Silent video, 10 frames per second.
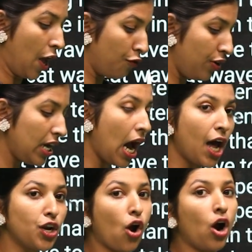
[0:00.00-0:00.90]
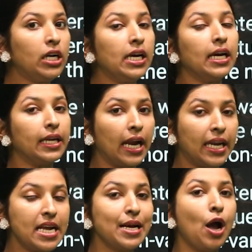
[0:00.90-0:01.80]
We are not
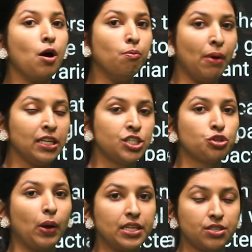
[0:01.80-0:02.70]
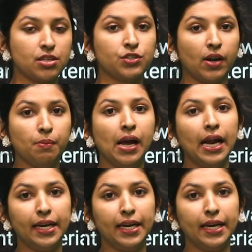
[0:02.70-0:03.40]
getting much questions from